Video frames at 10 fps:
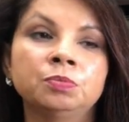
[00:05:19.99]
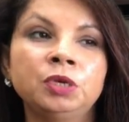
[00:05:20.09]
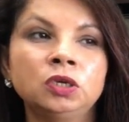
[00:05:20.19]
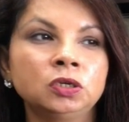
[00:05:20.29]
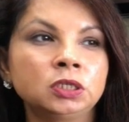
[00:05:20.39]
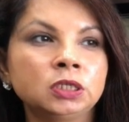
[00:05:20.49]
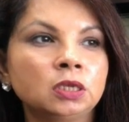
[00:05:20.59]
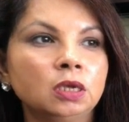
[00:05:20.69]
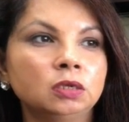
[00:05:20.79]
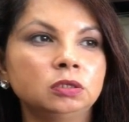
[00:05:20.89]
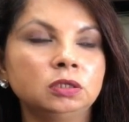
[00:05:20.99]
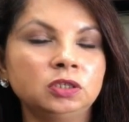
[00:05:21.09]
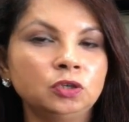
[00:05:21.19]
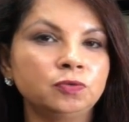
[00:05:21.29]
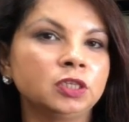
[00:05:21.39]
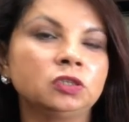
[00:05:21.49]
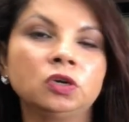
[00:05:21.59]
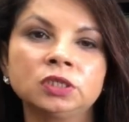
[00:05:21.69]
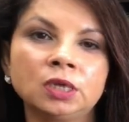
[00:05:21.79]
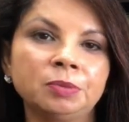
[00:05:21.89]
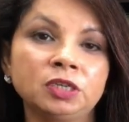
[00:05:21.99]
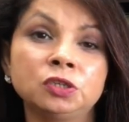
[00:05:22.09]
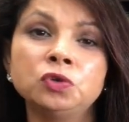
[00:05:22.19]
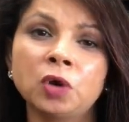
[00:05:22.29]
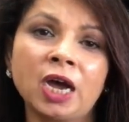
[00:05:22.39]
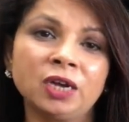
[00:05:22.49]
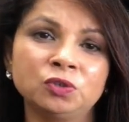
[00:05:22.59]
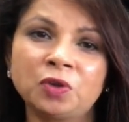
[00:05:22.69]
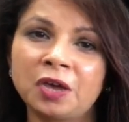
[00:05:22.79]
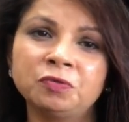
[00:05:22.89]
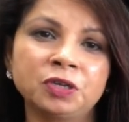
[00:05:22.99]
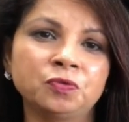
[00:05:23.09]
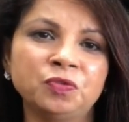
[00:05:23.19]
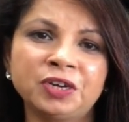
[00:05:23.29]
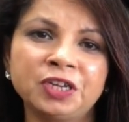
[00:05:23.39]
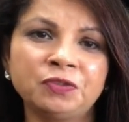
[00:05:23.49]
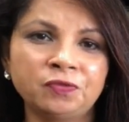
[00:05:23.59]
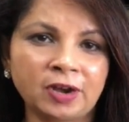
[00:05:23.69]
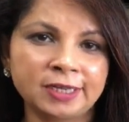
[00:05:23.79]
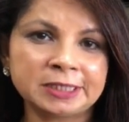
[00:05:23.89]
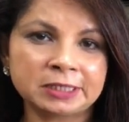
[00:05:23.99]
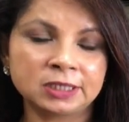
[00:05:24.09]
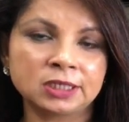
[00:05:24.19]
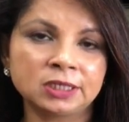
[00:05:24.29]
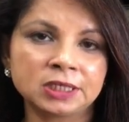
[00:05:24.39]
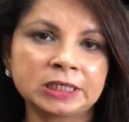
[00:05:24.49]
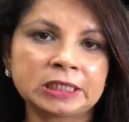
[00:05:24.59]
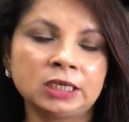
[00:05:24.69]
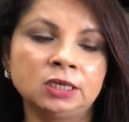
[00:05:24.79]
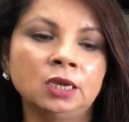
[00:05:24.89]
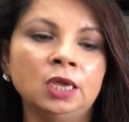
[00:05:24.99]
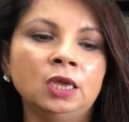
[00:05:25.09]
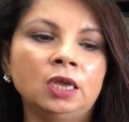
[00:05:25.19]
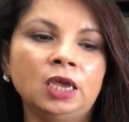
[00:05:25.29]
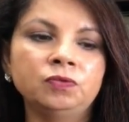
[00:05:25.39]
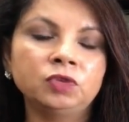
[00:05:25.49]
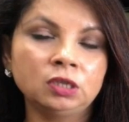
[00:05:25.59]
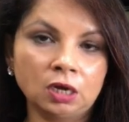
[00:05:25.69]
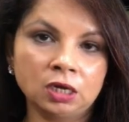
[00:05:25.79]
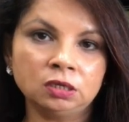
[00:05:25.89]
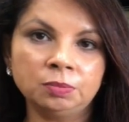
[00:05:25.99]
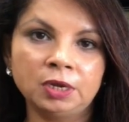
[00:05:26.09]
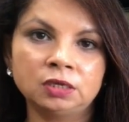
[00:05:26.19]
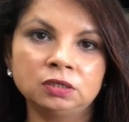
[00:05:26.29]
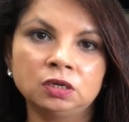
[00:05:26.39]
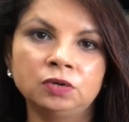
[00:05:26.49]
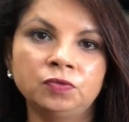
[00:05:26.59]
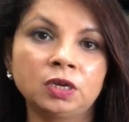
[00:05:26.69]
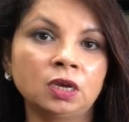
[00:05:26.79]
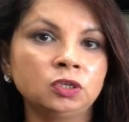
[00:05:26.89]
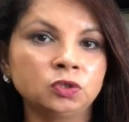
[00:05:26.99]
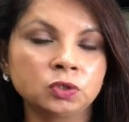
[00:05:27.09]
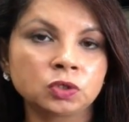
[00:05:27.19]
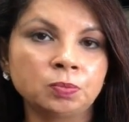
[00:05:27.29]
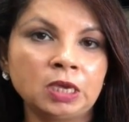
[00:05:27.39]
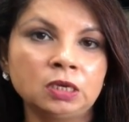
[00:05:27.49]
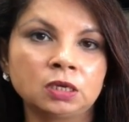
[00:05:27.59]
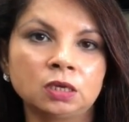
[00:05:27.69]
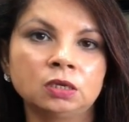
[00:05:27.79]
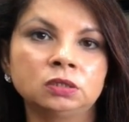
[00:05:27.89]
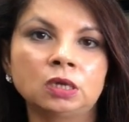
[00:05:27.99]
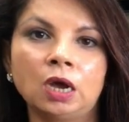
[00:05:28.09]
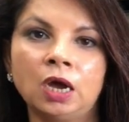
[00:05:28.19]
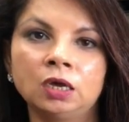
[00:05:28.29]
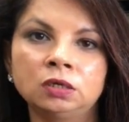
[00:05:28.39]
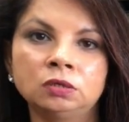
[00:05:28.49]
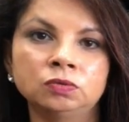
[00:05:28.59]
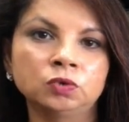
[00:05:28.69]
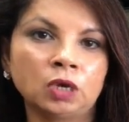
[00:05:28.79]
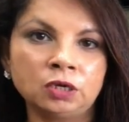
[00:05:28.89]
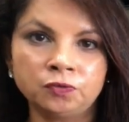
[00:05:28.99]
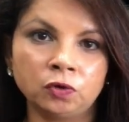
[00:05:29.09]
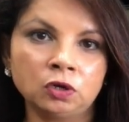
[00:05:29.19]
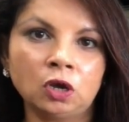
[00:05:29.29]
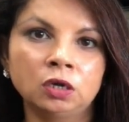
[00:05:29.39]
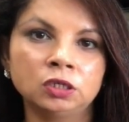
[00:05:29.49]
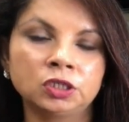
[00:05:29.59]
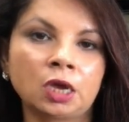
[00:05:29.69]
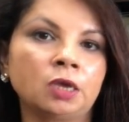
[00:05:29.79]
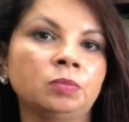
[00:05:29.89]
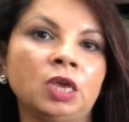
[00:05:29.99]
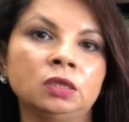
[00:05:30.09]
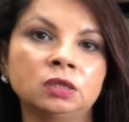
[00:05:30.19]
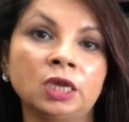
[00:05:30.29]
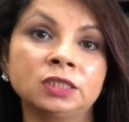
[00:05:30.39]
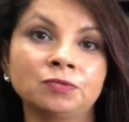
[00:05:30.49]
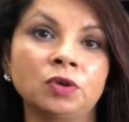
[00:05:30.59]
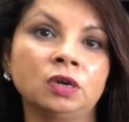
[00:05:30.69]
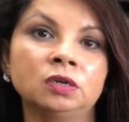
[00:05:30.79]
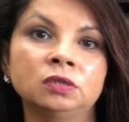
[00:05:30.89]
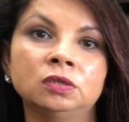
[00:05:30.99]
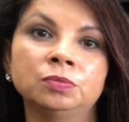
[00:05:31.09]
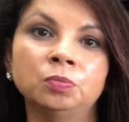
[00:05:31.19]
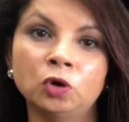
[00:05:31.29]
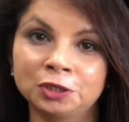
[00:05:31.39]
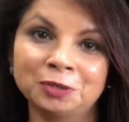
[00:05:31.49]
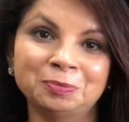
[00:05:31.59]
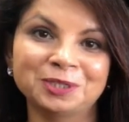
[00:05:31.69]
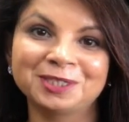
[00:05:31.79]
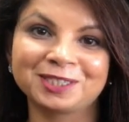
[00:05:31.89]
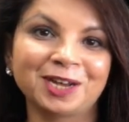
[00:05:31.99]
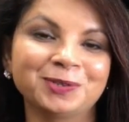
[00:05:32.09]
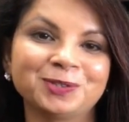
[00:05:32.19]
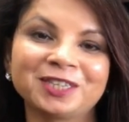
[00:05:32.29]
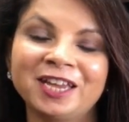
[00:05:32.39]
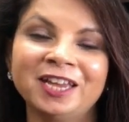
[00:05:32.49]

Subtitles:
Because with the dosa batter you have to have it very fine consistency, and with the other blender, when I used to make it, I run it for a longer time, and that's where the motor burns out,